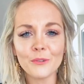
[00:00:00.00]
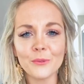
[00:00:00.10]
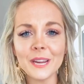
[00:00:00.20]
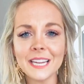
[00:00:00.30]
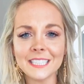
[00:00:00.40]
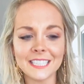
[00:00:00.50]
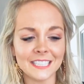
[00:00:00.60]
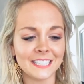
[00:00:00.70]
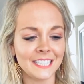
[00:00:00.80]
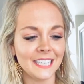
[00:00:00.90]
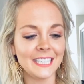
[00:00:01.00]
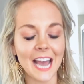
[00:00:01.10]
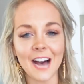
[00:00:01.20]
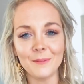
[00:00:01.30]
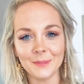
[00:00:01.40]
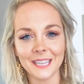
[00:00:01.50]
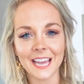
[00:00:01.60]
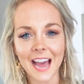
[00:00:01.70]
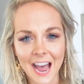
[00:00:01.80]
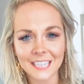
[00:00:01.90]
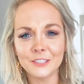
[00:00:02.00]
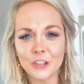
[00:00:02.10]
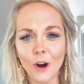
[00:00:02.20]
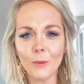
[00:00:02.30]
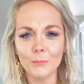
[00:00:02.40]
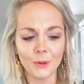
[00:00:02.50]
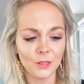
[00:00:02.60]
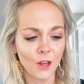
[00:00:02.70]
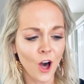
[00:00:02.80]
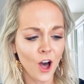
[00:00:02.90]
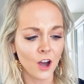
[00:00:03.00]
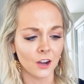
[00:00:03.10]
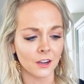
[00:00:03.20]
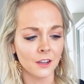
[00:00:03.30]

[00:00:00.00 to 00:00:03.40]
reasons to tell me that I don't belong.